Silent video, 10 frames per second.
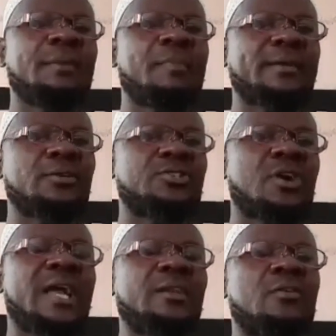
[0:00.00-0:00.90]
the baton is
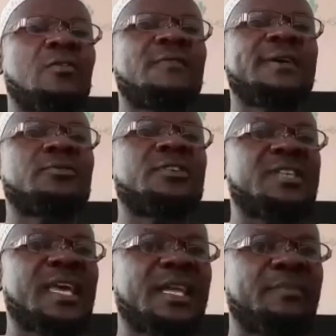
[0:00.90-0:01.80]
handed over to the
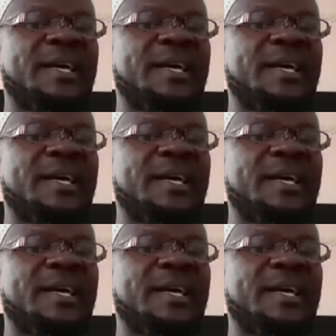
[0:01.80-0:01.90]
second